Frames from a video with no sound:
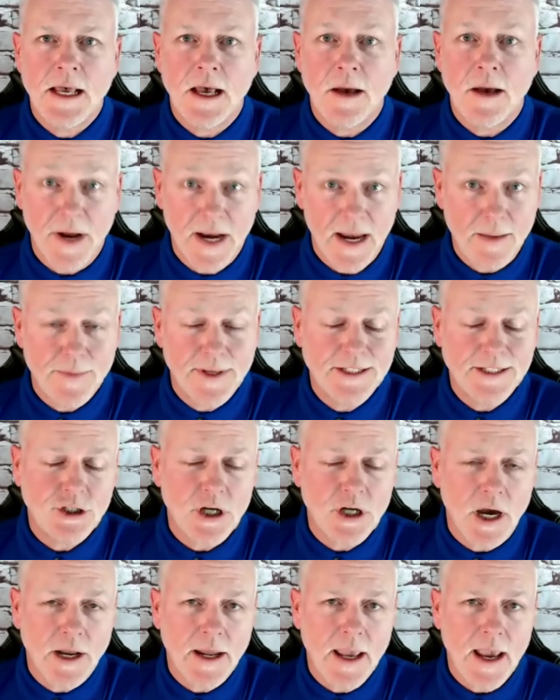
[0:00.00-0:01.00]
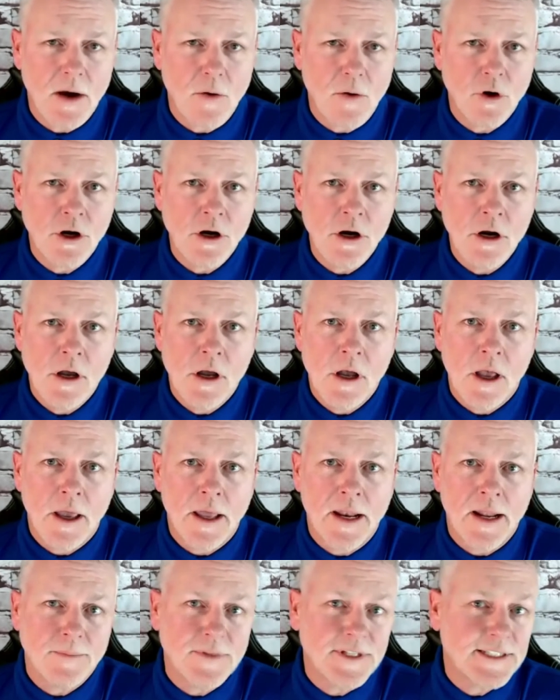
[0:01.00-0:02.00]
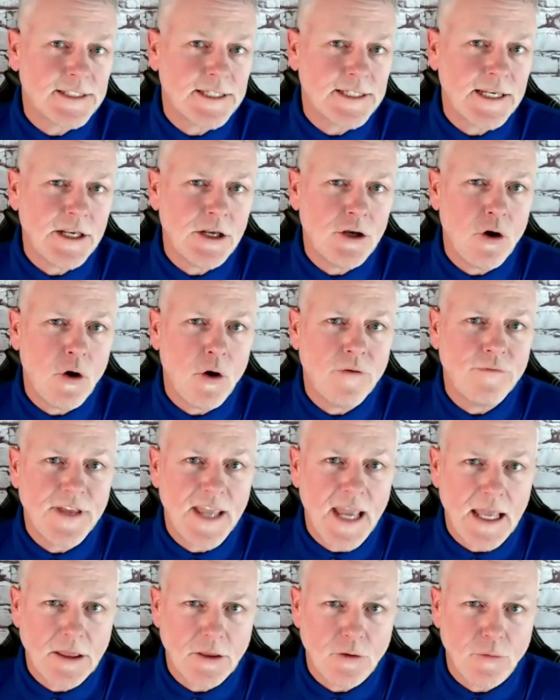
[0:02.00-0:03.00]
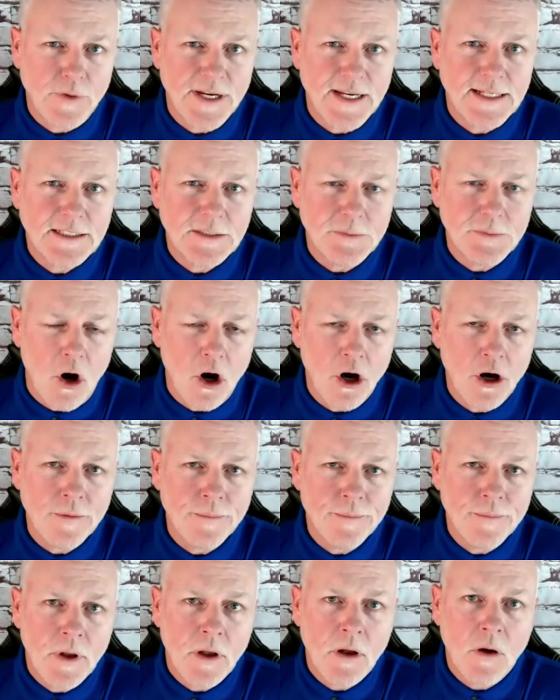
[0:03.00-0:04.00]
My name is John Howard, and I'm the CEO of Get3DSmart.